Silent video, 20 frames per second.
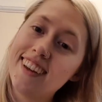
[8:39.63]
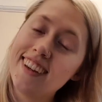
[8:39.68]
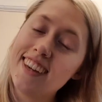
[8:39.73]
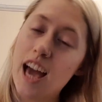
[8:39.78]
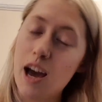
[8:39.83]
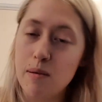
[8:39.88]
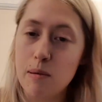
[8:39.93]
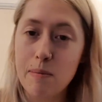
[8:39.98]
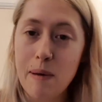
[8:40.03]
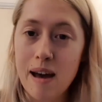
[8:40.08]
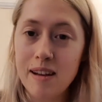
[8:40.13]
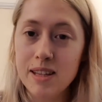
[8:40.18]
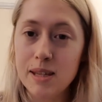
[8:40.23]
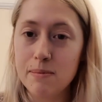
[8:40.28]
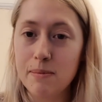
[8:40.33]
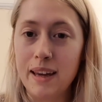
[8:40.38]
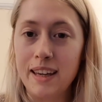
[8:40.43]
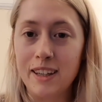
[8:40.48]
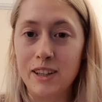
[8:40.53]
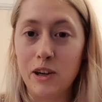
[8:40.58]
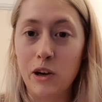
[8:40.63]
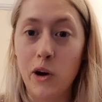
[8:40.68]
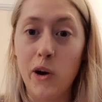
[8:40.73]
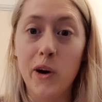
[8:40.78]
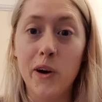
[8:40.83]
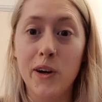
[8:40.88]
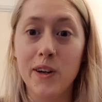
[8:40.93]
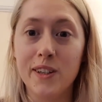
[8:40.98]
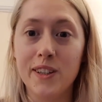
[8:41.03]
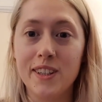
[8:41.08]
Yeah, I'm about to make
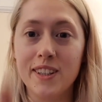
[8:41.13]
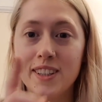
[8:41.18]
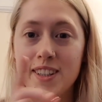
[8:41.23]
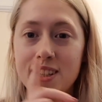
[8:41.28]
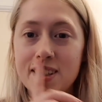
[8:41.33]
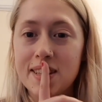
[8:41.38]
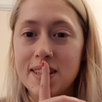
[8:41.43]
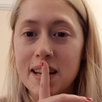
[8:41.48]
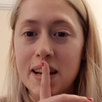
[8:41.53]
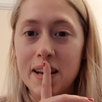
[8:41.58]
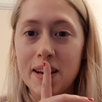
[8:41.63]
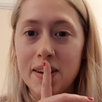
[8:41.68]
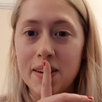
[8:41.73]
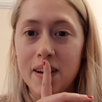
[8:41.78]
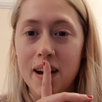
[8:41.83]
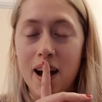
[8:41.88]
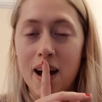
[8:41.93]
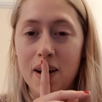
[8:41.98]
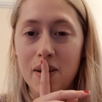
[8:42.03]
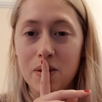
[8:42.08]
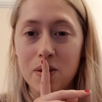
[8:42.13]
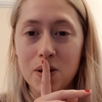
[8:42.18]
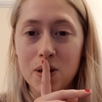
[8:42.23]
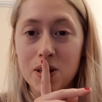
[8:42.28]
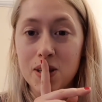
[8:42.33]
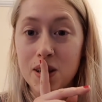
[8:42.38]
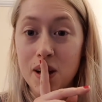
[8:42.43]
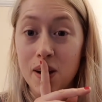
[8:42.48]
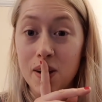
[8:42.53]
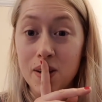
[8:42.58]
cod, so I will
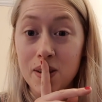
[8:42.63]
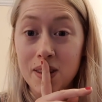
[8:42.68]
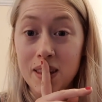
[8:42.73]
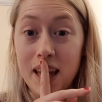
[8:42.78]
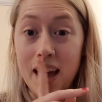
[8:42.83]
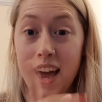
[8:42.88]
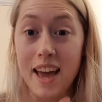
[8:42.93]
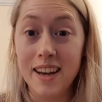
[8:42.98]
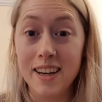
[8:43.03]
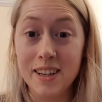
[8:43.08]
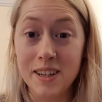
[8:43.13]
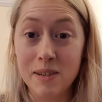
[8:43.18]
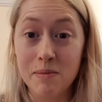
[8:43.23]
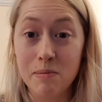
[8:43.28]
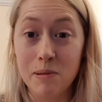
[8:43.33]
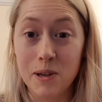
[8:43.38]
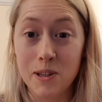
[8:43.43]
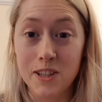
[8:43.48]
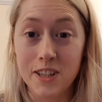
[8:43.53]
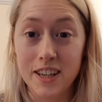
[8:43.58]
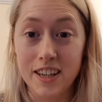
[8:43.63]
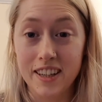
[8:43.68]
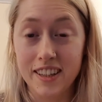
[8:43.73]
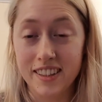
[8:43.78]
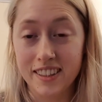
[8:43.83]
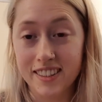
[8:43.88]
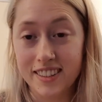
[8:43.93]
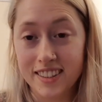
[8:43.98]
show you the end product.